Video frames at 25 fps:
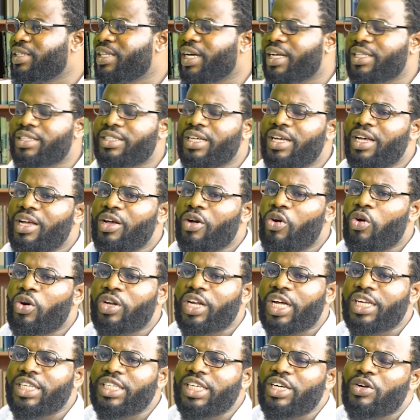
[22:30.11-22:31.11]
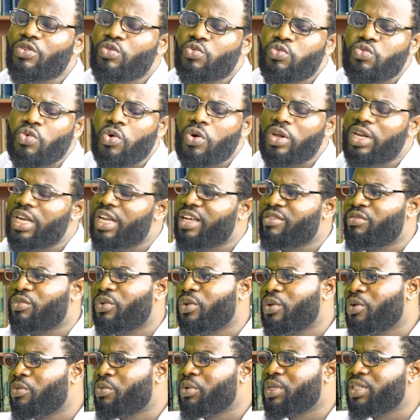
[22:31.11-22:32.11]
that on an equal
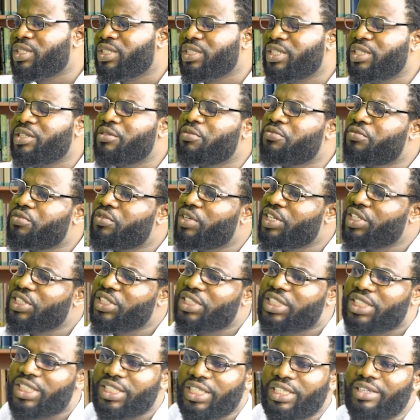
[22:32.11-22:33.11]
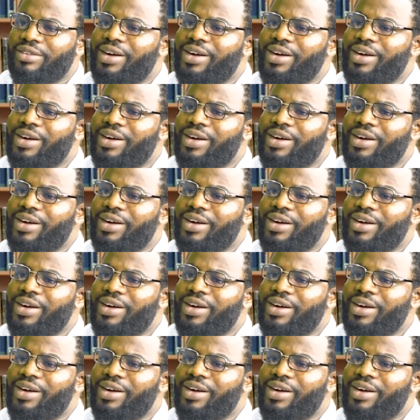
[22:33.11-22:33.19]
level with the French